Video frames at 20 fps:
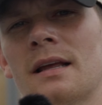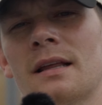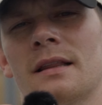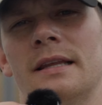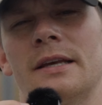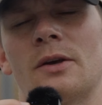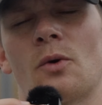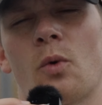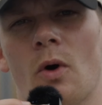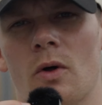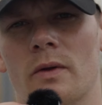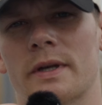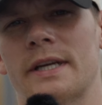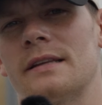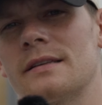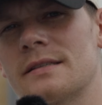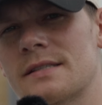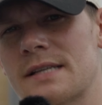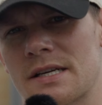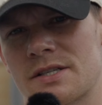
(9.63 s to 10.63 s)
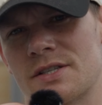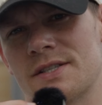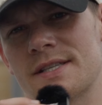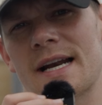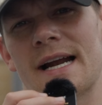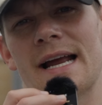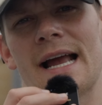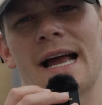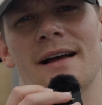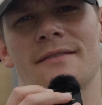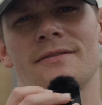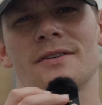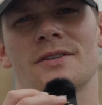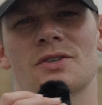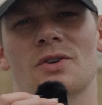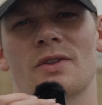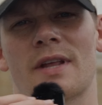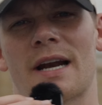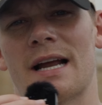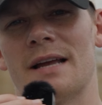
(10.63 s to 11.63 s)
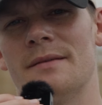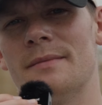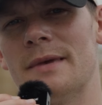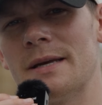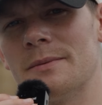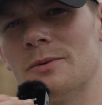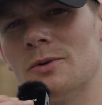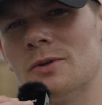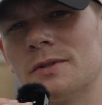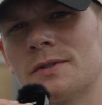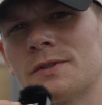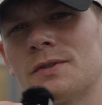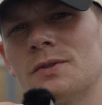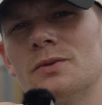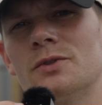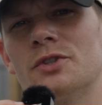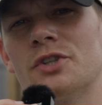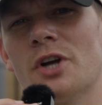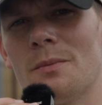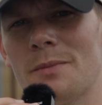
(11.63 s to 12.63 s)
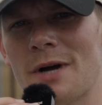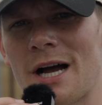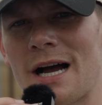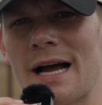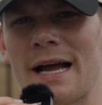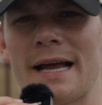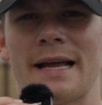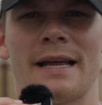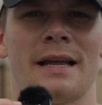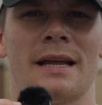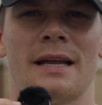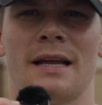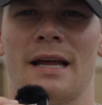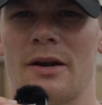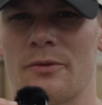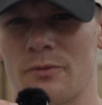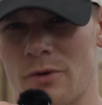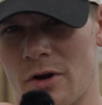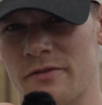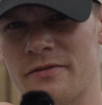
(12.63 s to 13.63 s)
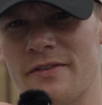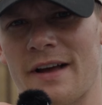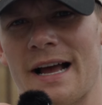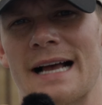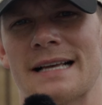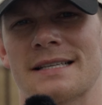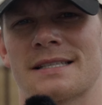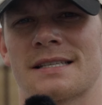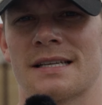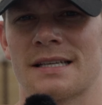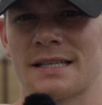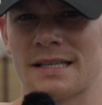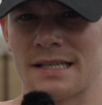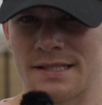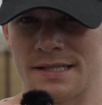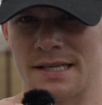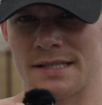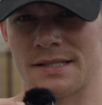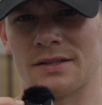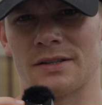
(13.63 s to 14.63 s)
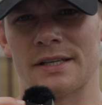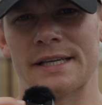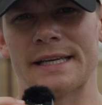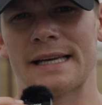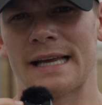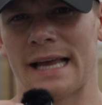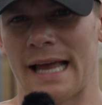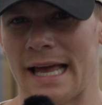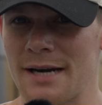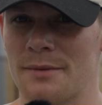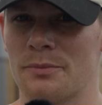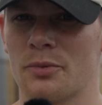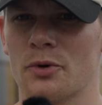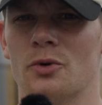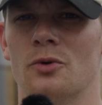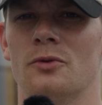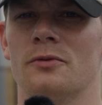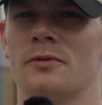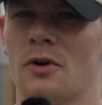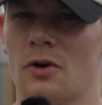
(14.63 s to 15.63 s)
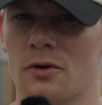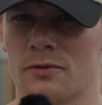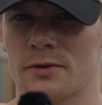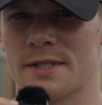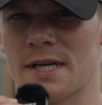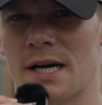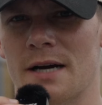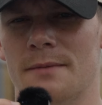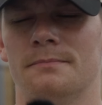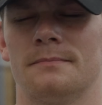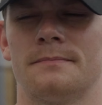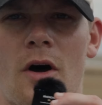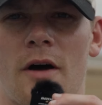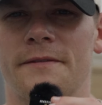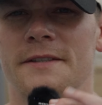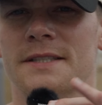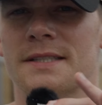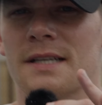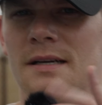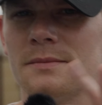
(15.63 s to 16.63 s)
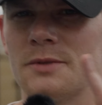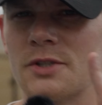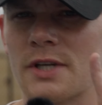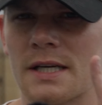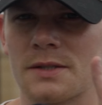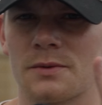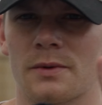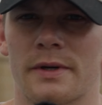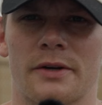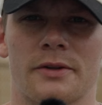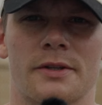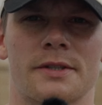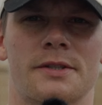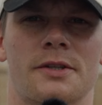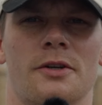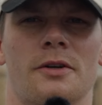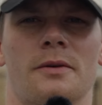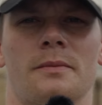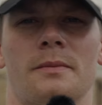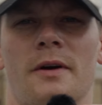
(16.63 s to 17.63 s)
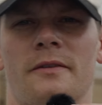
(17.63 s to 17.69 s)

the quality of the sessions that I have so that I am able to jump high and run fast consistently and improve over time. Oftentimes, you guys will hear the term